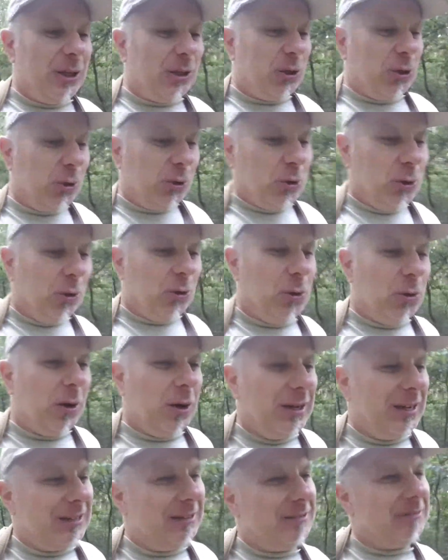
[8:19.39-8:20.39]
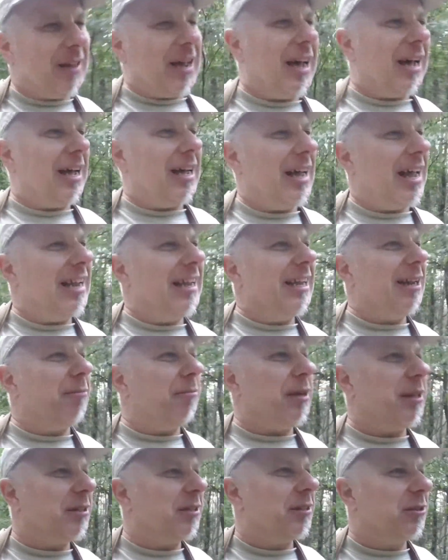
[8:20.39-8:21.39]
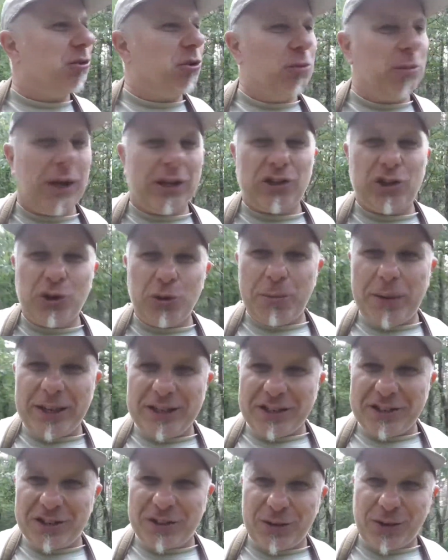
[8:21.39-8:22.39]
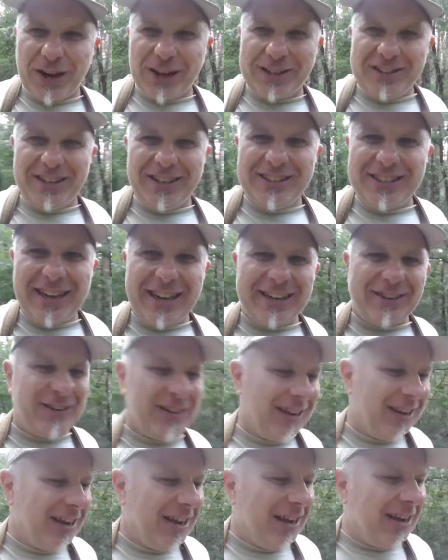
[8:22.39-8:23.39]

to, a little bit too much to be distracted and